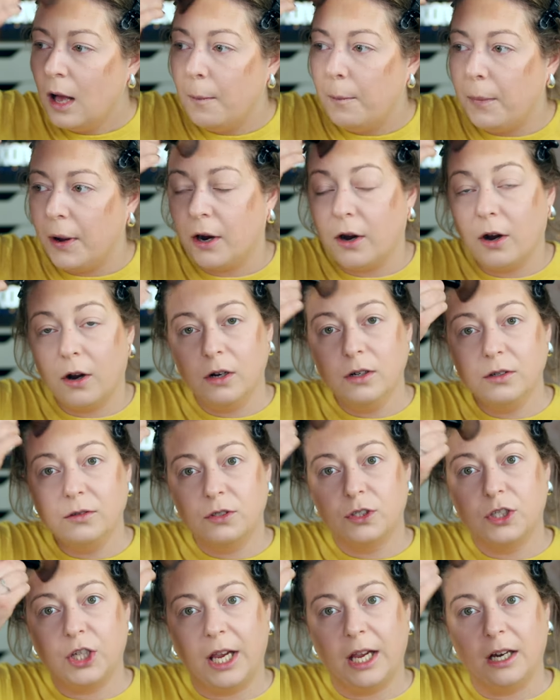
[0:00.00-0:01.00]
but her
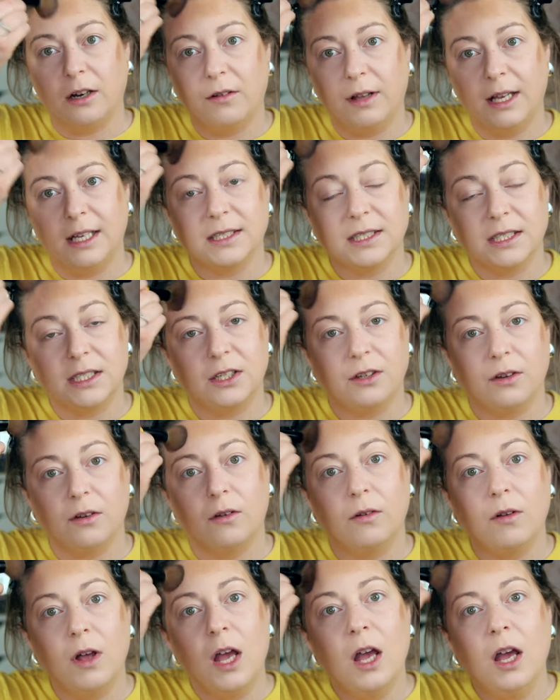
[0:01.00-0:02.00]
channel has
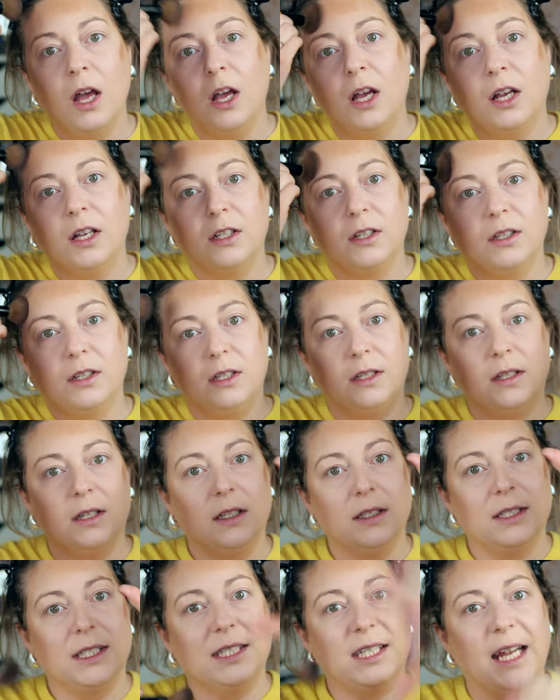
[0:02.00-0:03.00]
still
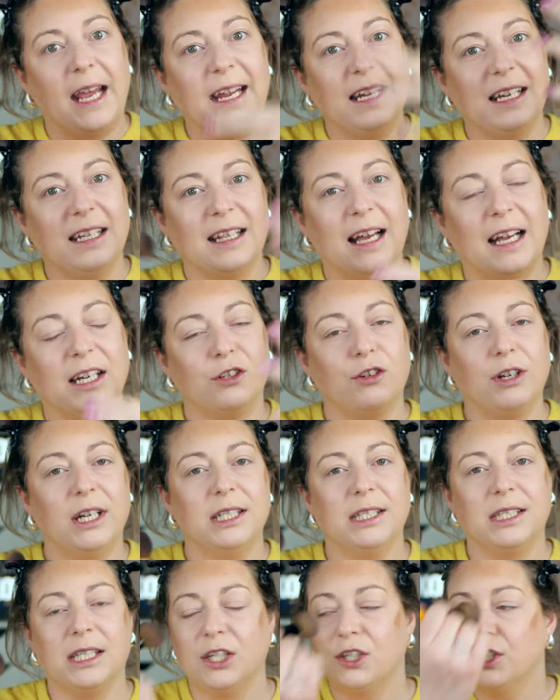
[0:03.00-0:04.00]
stayed in that
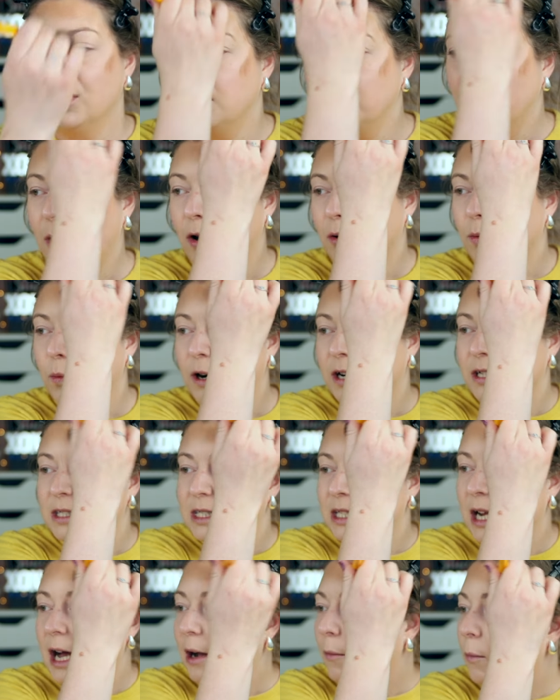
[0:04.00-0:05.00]
transition mode where
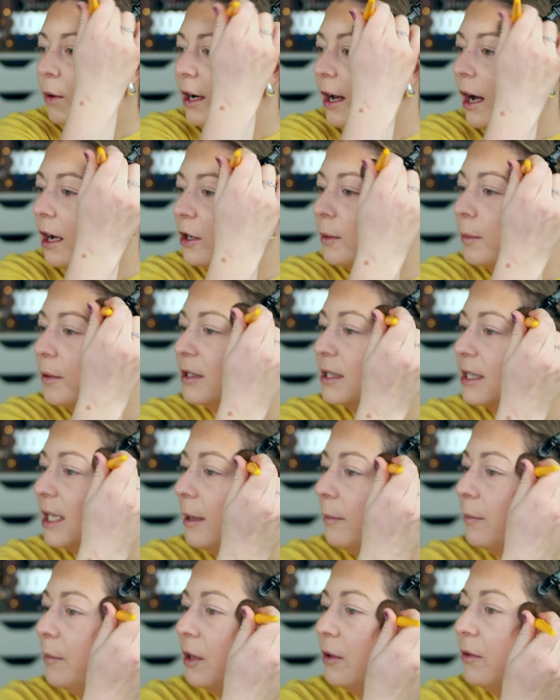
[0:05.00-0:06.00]
it's not
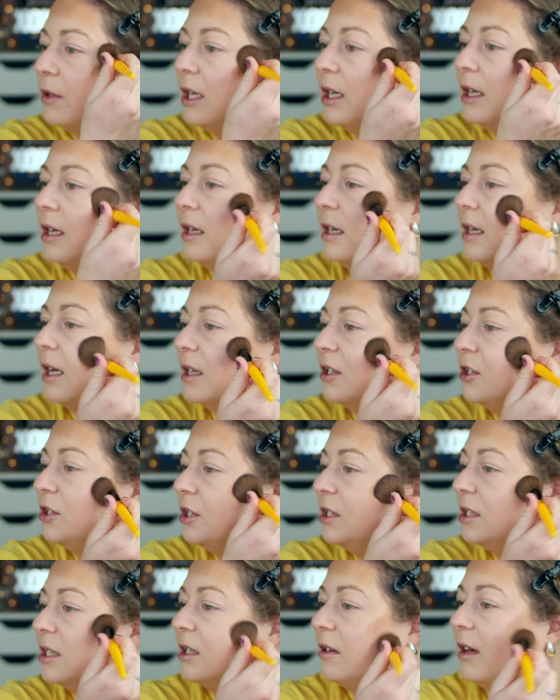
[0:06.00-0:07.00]
100% beauty. Yes,
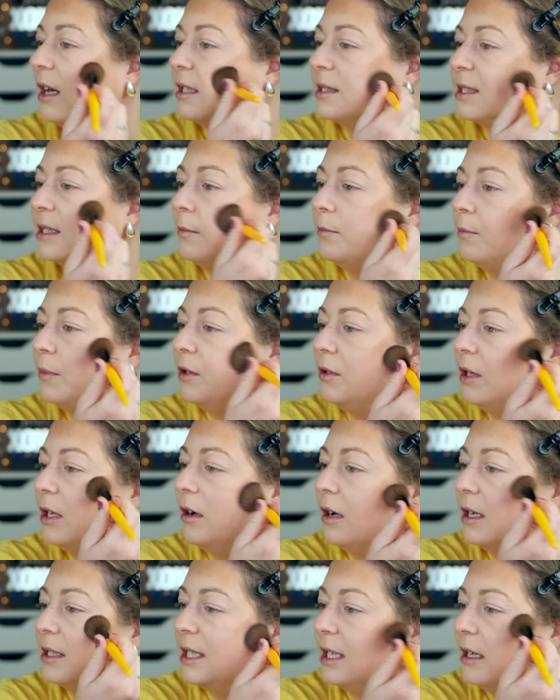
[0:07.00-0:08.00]
she still has some beauty
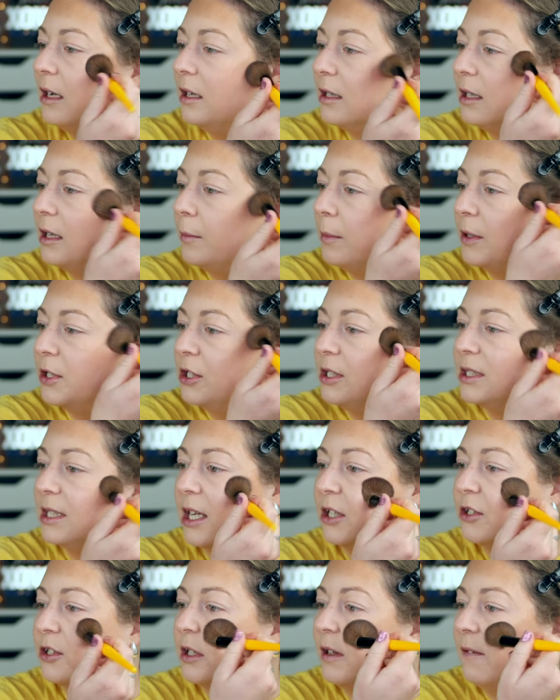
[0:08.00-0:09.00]
content on there, but she's
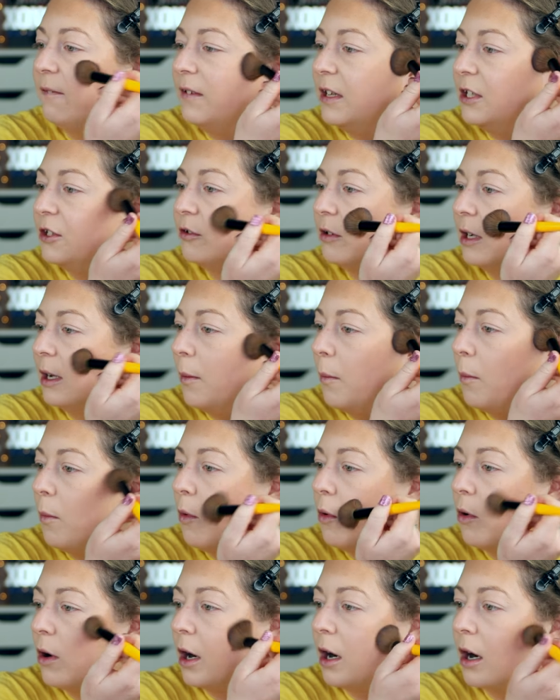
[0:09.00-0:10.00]
actually featuring
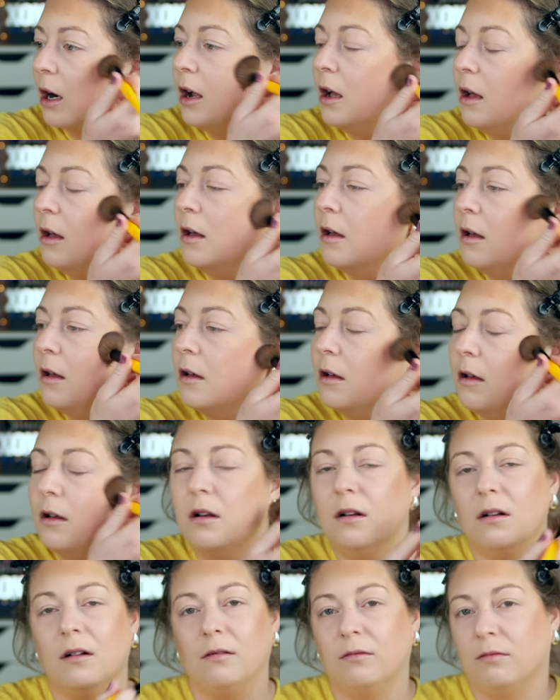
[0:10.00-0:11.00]
more
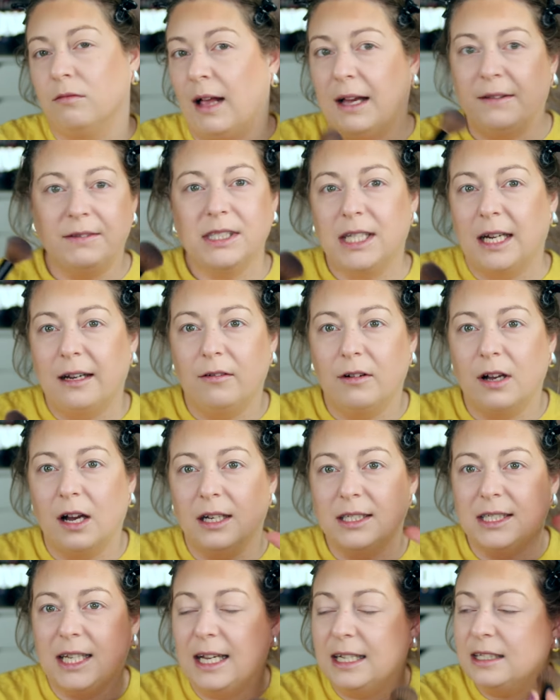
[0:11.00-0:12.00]
lifestyle
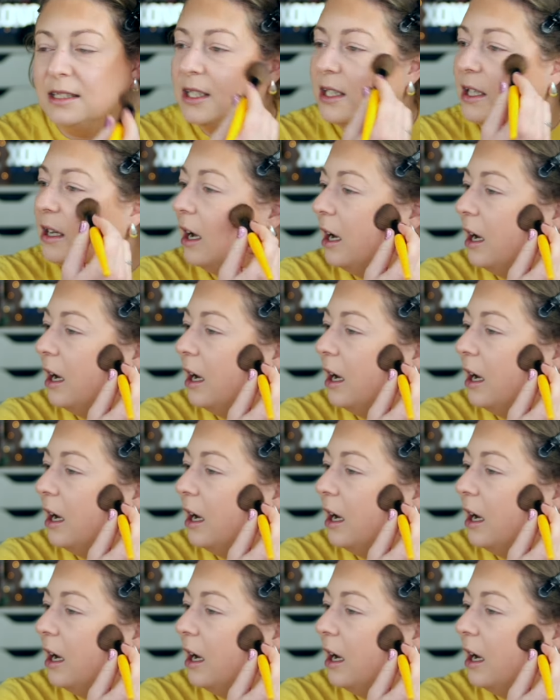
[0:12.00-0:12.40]
content.